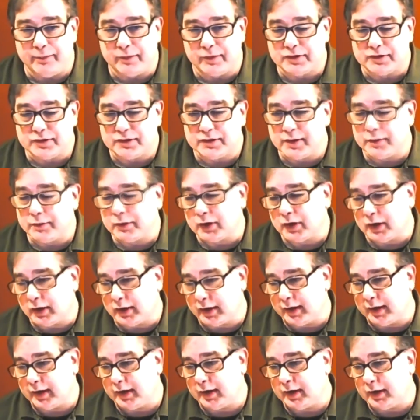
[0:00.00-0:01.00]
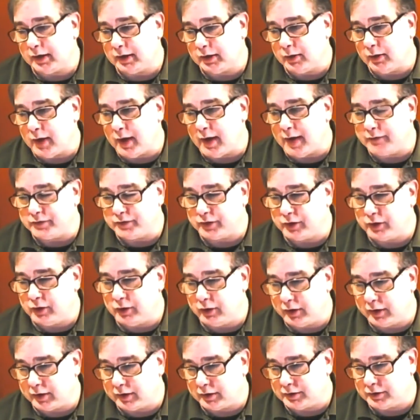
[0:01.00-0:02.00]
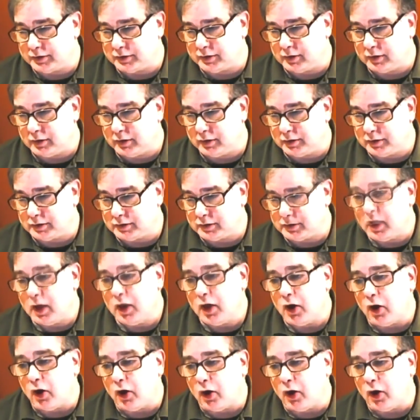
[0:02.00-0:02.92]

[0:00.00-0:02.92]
Similarly, you have security concerns